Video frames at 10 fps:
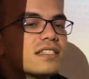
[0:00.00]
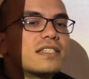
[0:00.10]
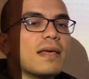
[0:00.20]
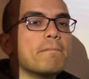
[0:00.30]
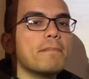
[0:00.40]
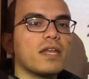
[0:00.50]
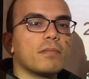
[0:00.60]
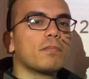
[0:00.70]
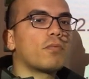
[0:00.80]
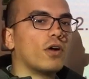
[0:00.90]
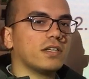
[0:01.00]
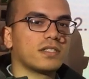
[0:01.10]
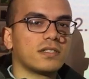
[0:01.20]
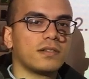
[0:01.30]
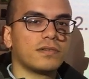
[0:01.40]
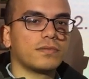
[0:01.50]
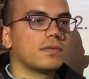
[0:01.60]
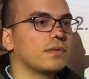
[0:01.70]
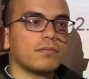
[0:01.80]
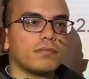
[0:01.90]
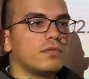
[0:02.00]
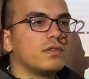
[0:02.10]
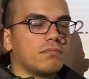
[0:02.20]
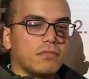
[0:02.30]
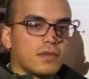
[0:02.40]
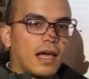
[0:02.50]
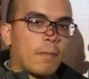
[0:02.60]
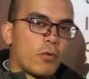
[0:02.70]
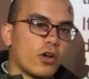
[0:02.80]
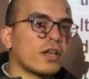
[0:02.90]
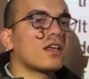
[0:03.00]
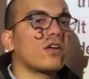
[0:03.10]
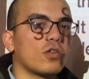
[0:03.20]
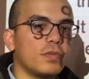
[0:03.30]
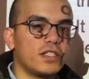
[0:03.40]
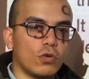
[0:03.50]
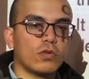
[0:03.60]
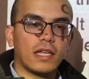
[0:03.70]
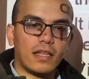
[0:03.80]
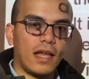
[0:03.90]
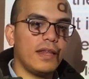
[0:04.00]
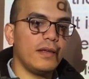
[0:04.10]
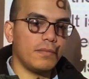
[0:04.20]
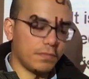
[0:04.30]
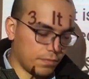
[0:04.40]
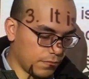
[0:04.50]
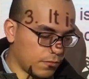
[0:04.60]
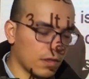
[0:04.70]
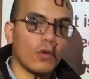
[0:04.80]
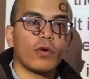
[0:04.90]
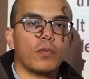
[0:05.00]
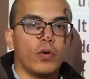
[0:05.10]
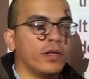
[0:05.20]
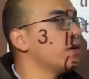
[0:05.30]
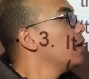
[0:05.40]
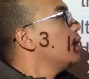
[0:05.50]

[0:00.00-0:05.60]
is the minimum price. A product cannot be sold at any lower point.